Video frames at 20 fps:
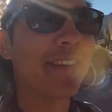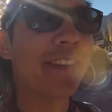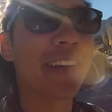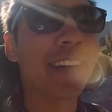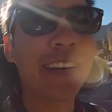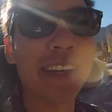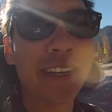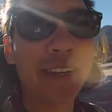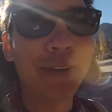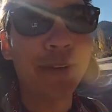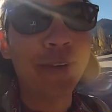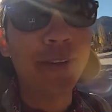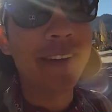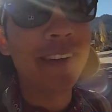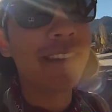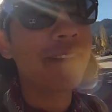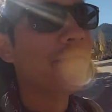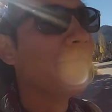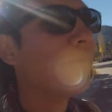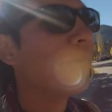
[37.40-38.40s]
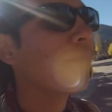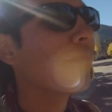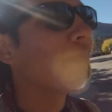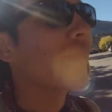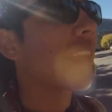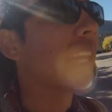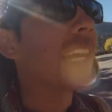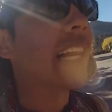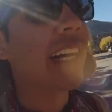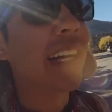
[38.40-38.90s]
very cool.
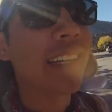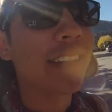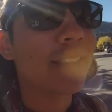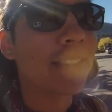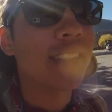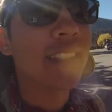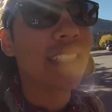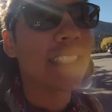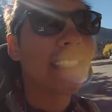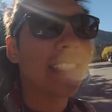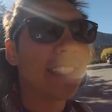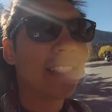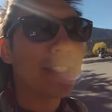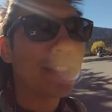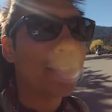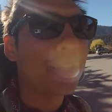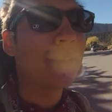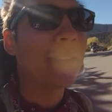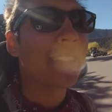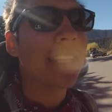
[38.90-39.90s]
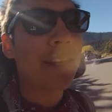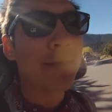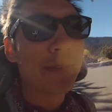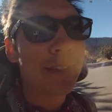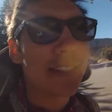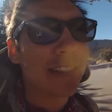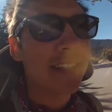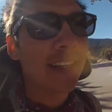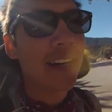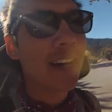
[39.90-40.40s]
Uh, he was 62. His name
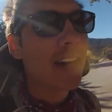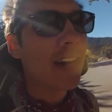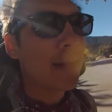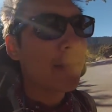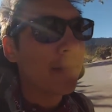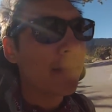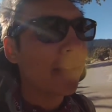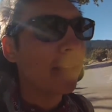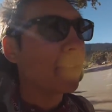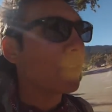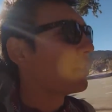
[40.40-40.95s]
was Tom